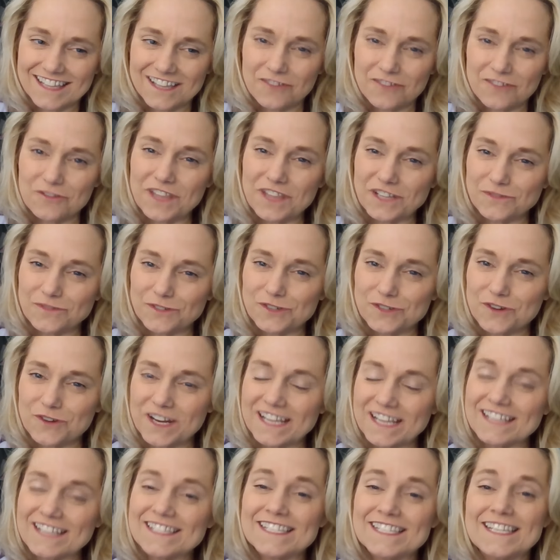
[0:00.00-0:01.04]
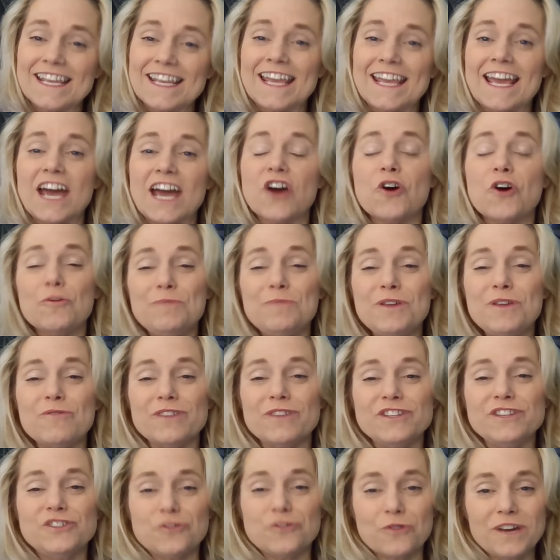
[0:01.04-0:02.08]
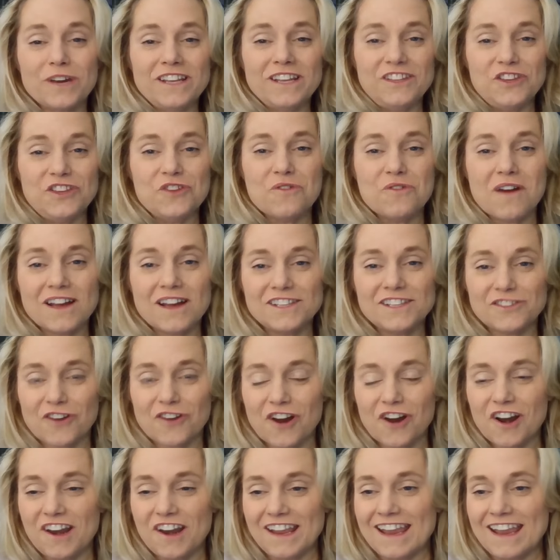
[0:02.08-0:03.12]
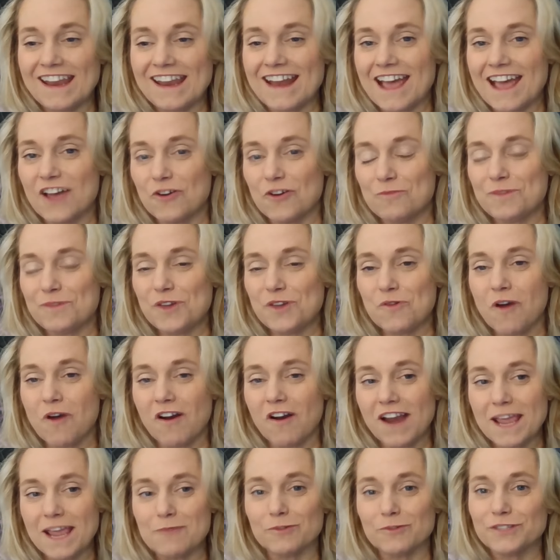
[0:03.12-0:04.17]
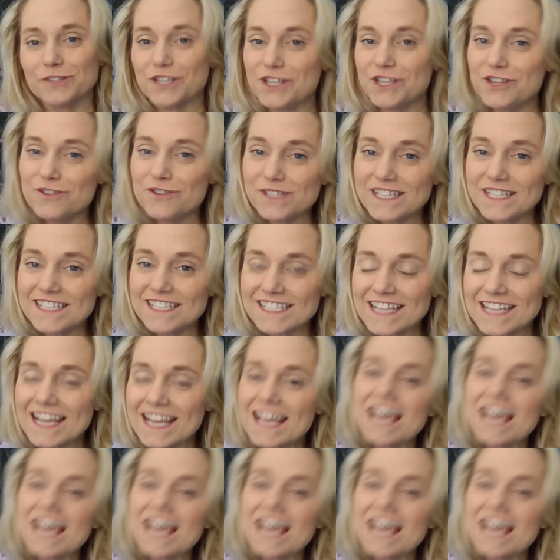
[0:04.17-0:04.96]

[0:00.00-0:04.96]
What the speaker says: Thanks for joining us today. I hope you enjoyed Uizard, and I hope you are able to use it